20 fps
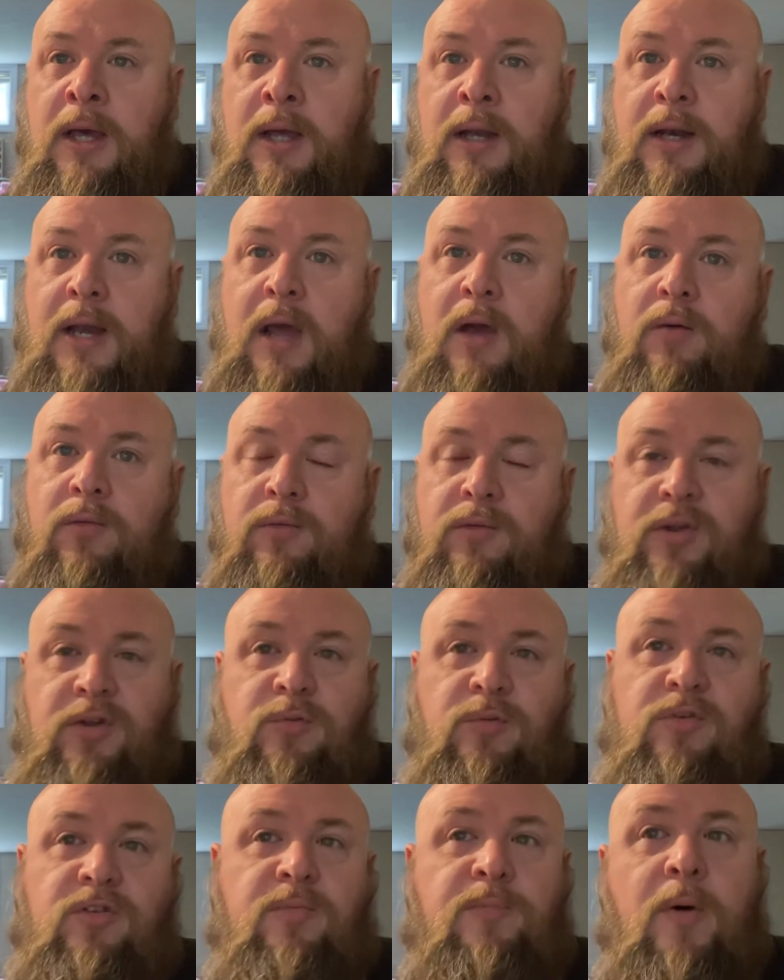Now, this
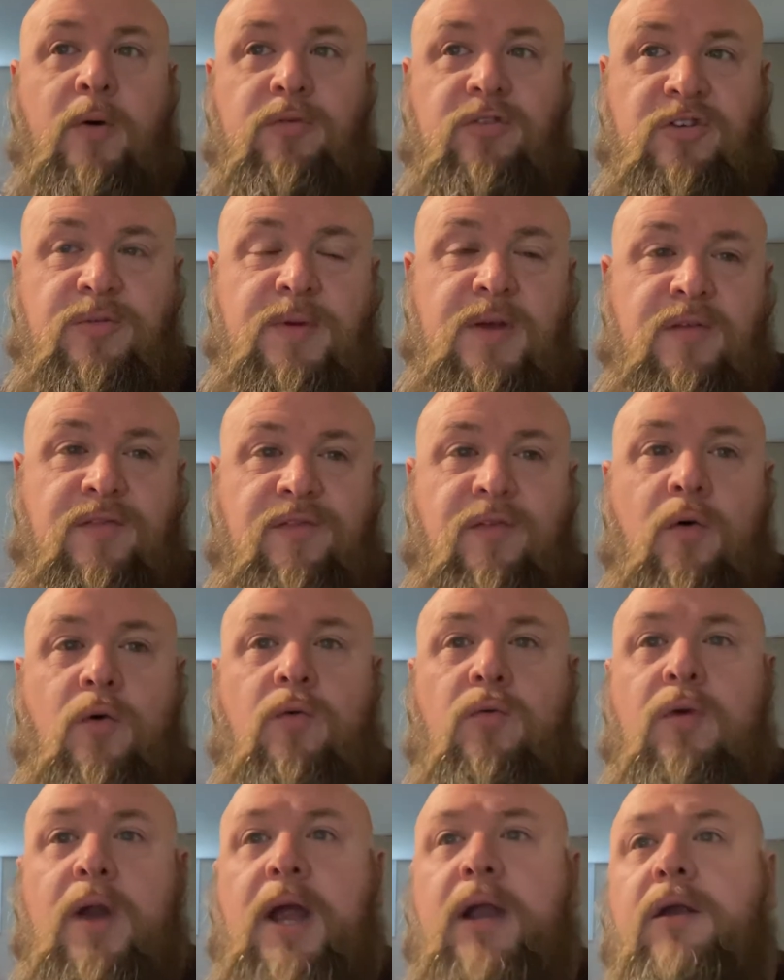was supposed to be a full
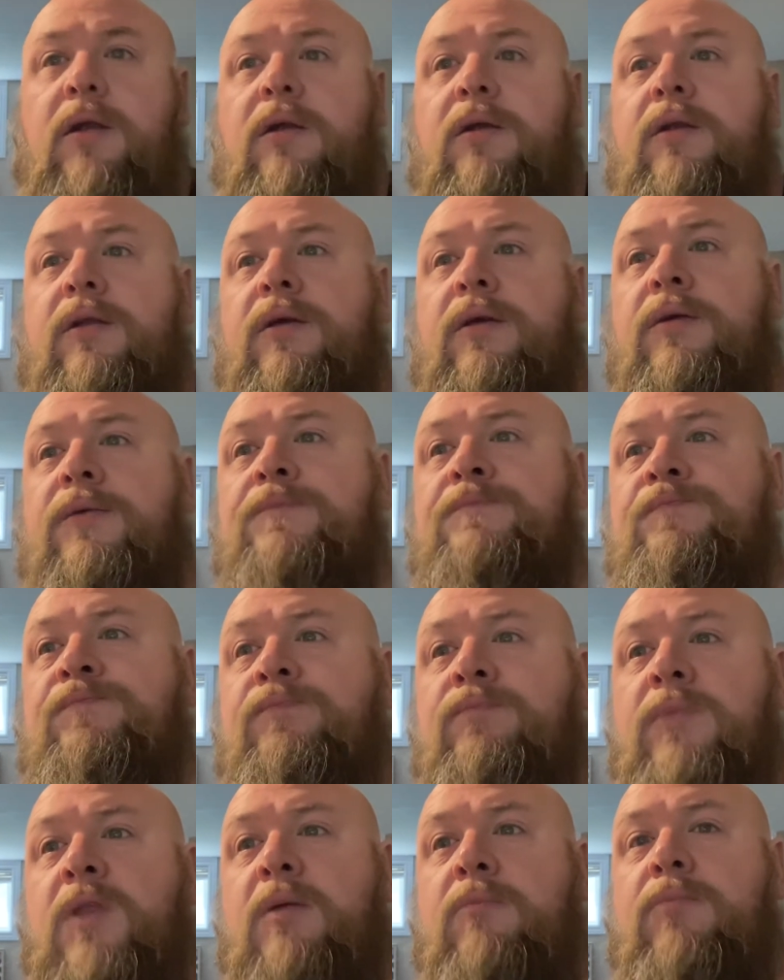record,
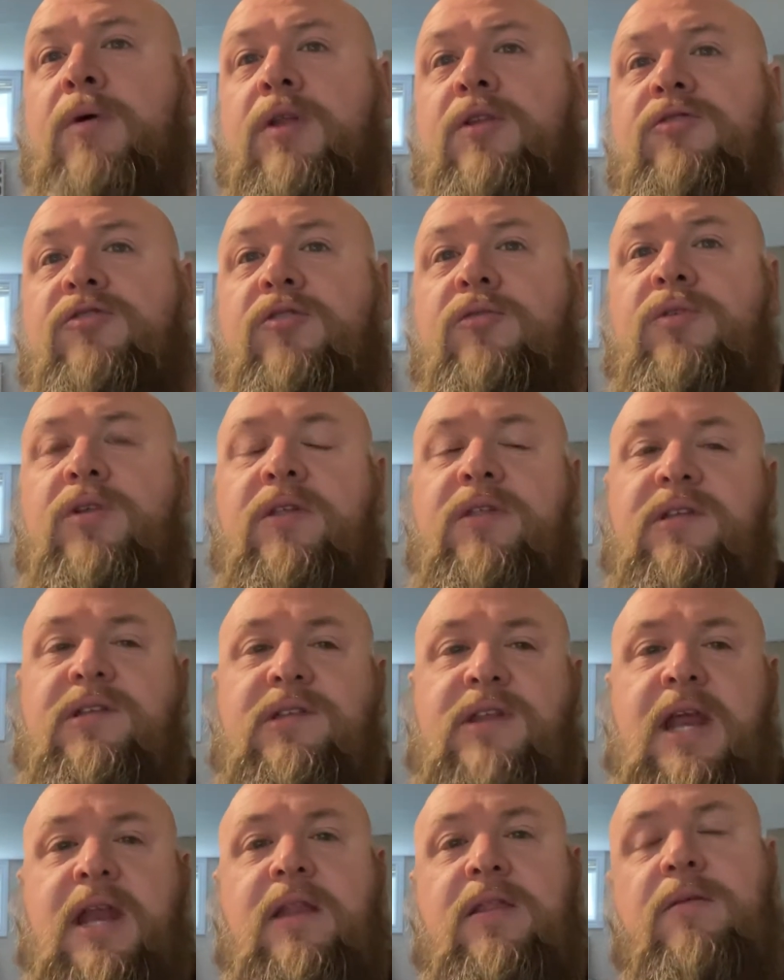but due to the
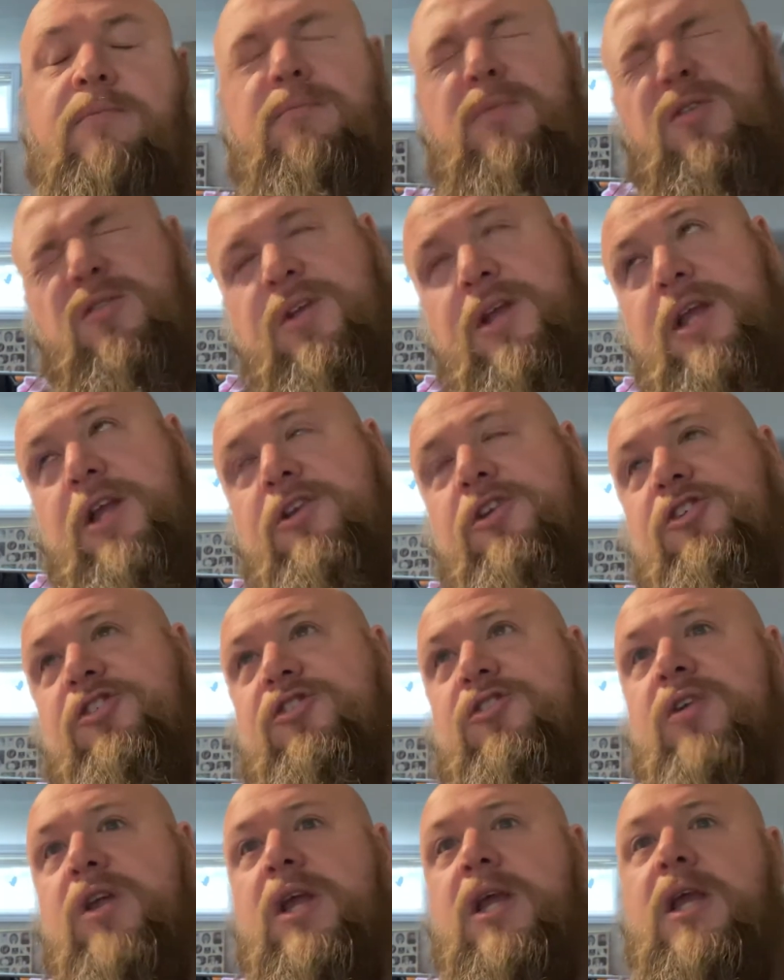state of the music
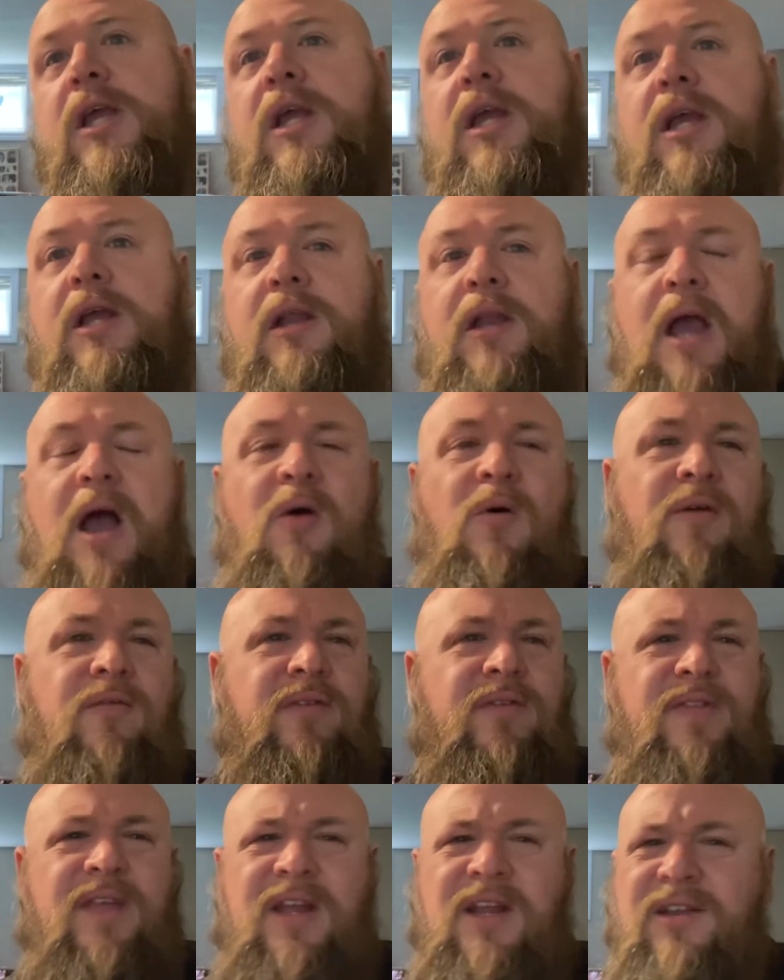industry and how
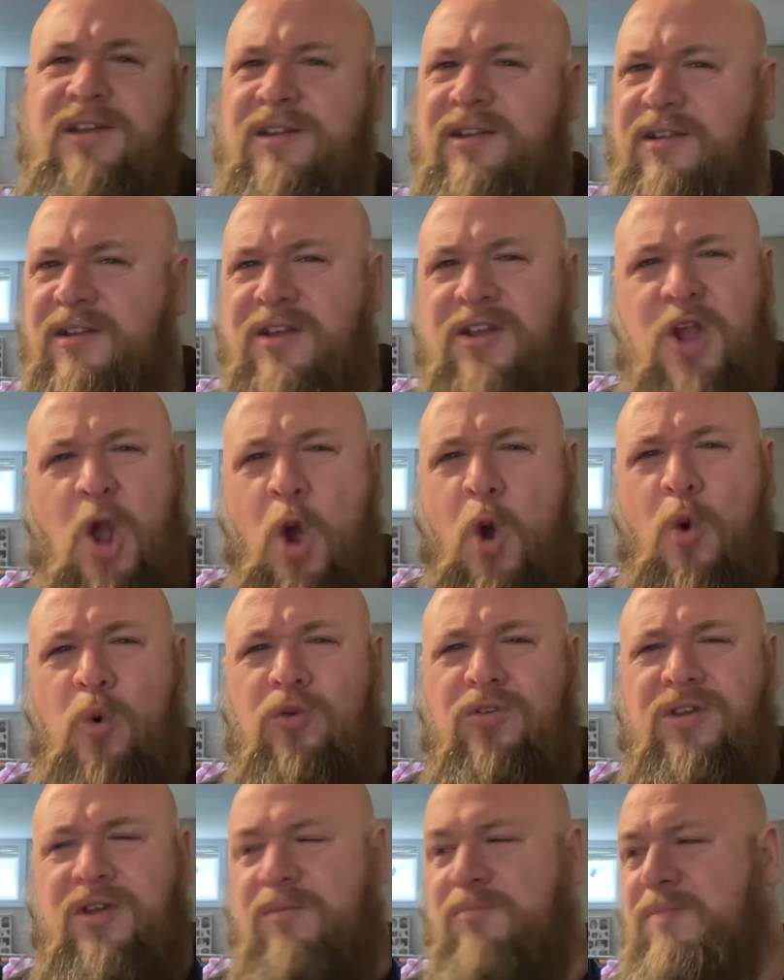everything just
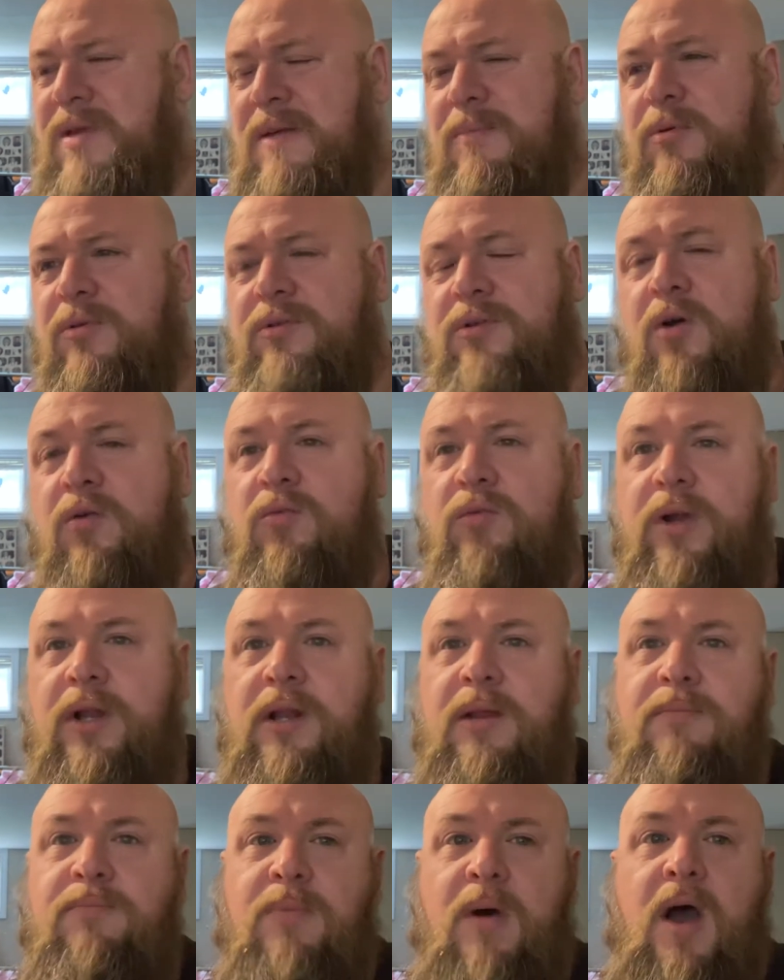goes and people don't
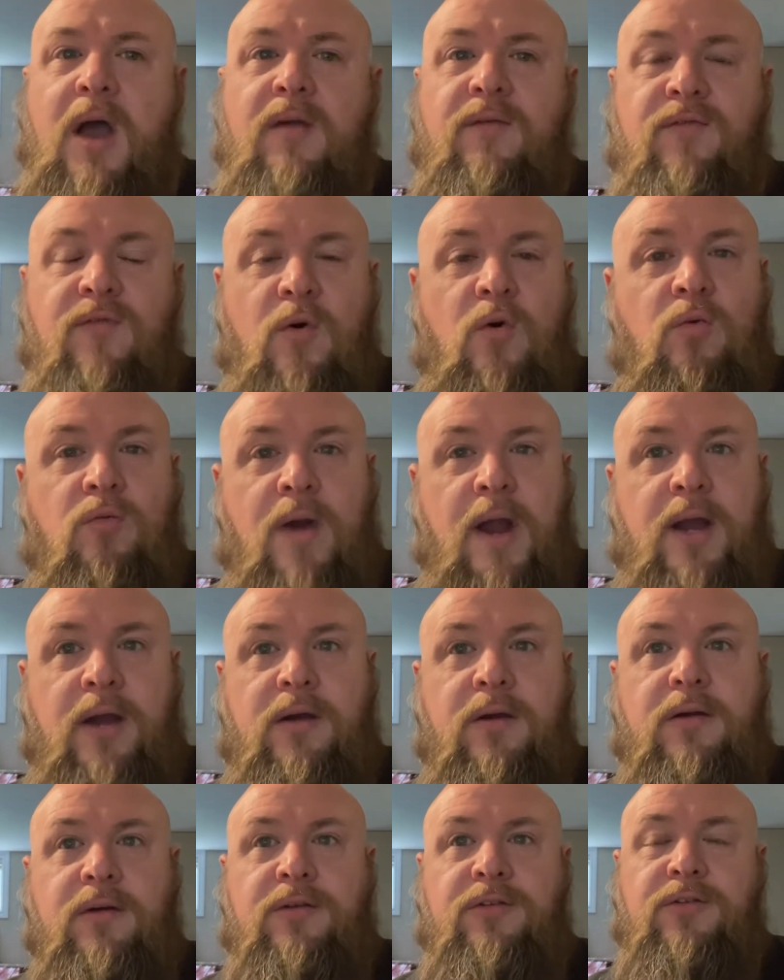really buy full
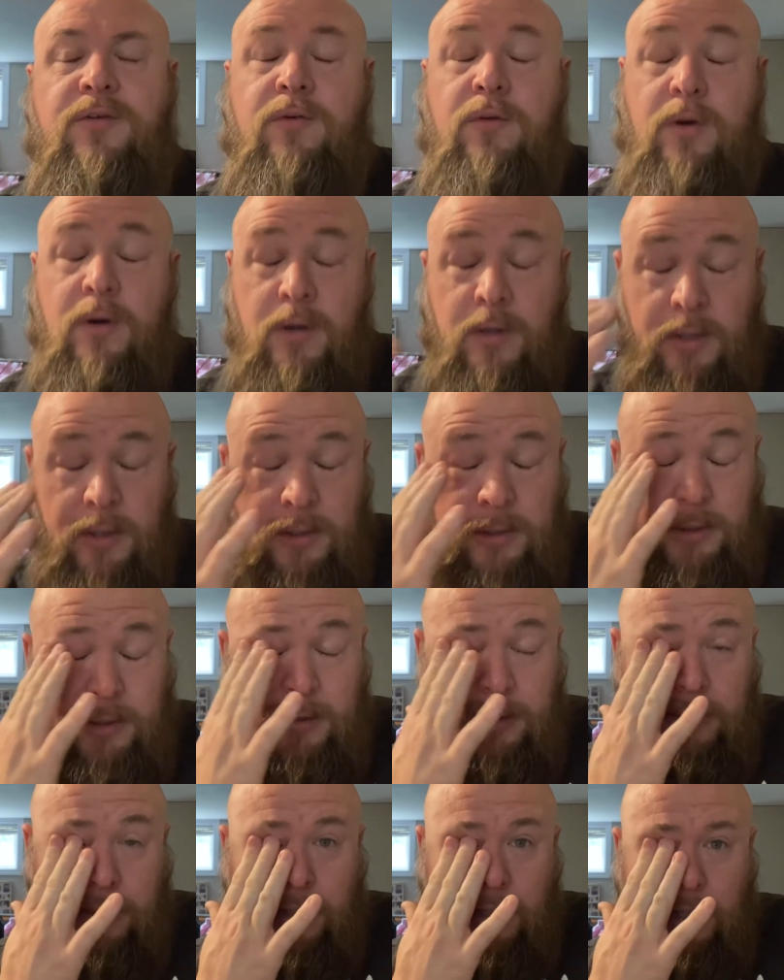records, or,
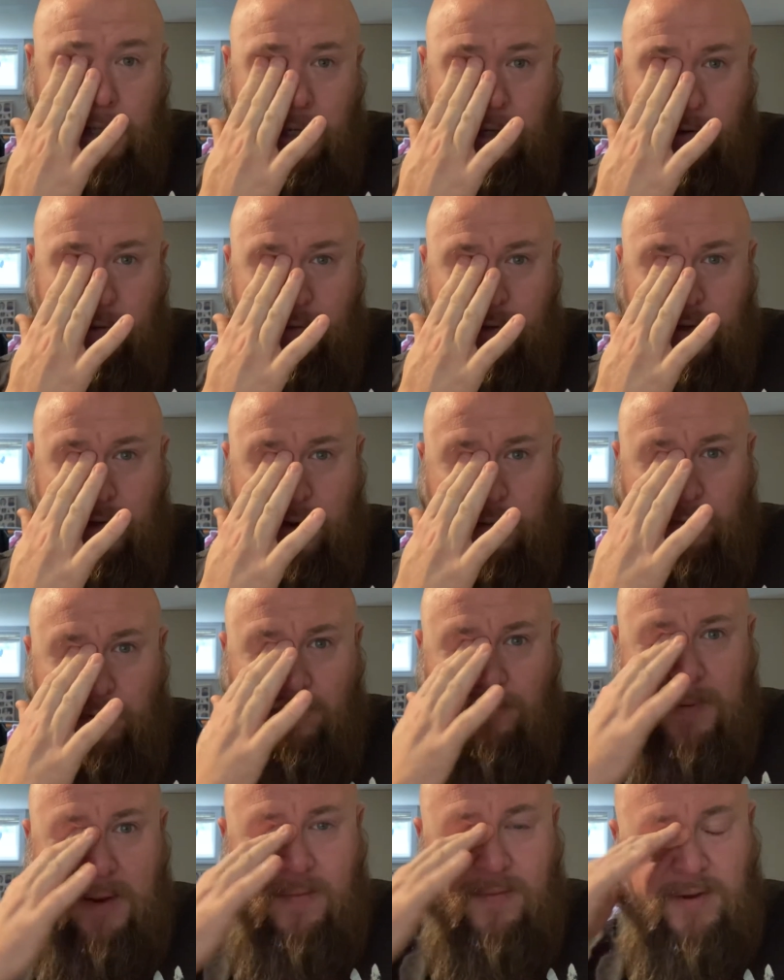you know, they don't
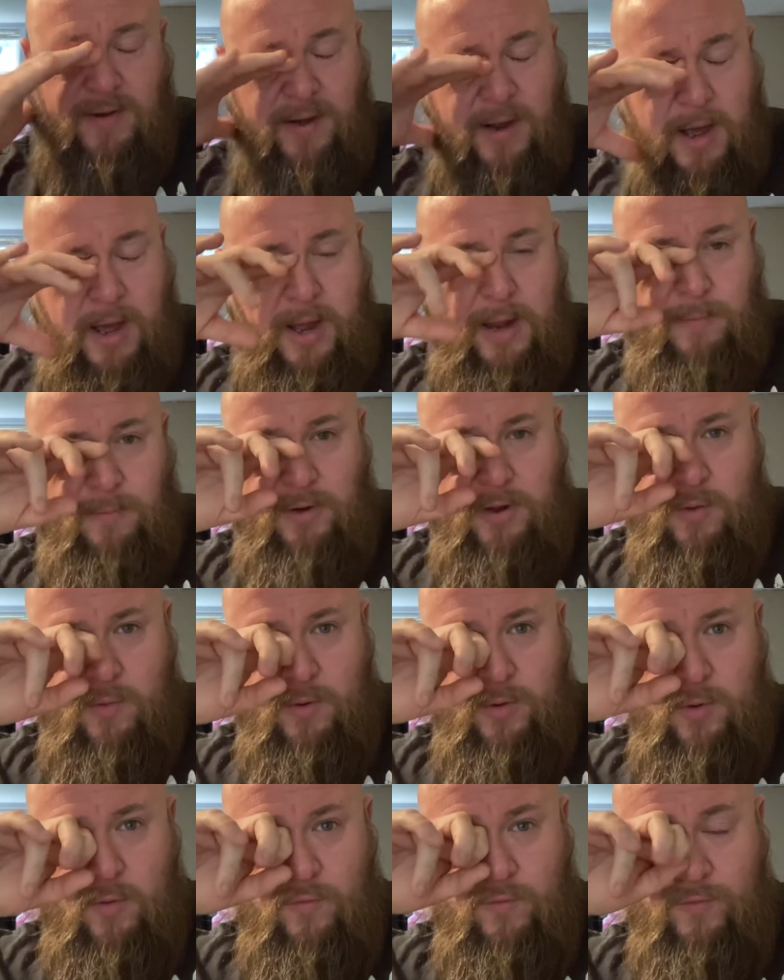spend the time
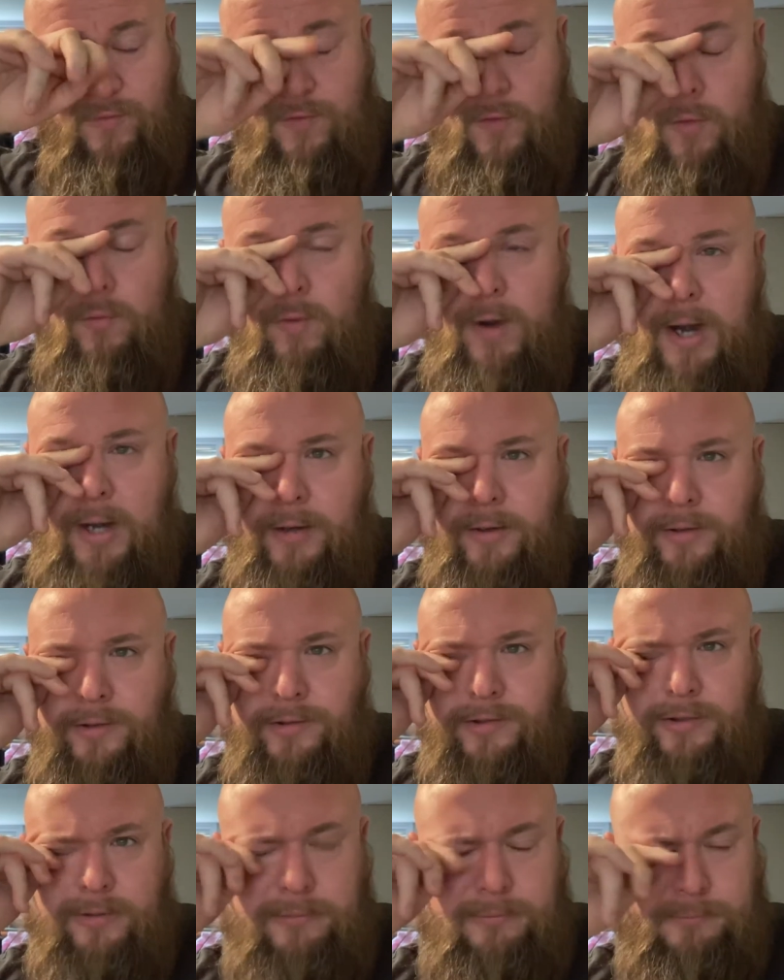going over full
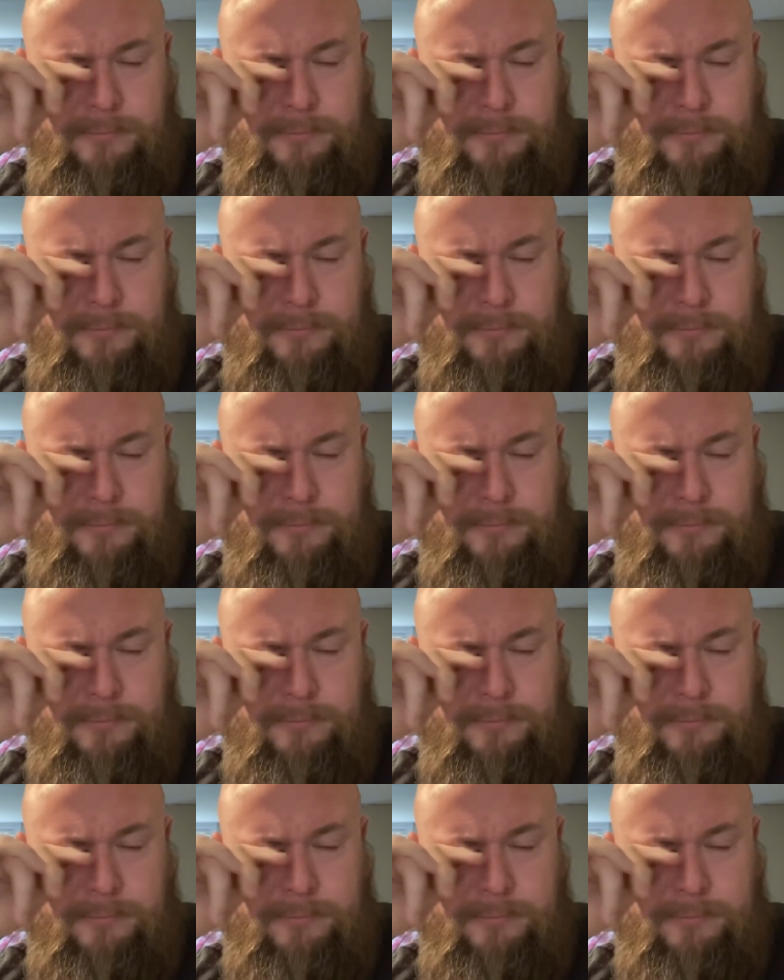records,